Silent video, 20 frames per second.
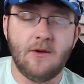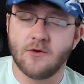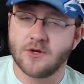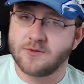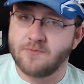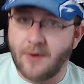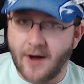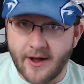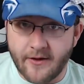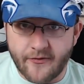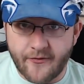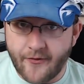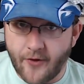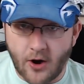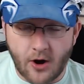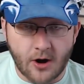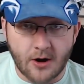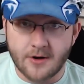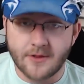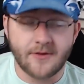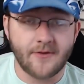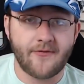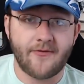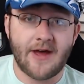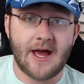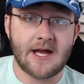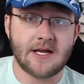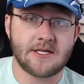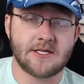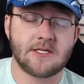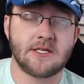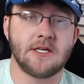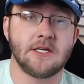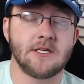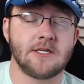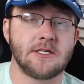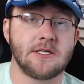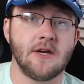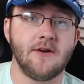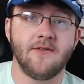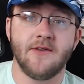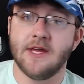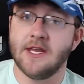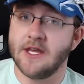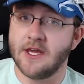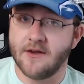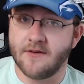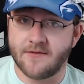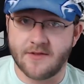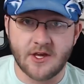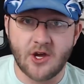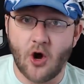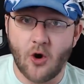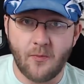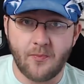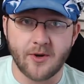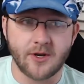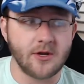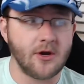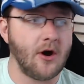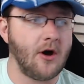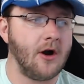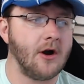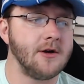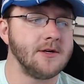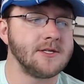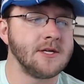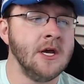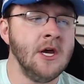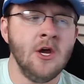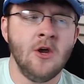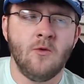was by far the fastest of any of the open cars,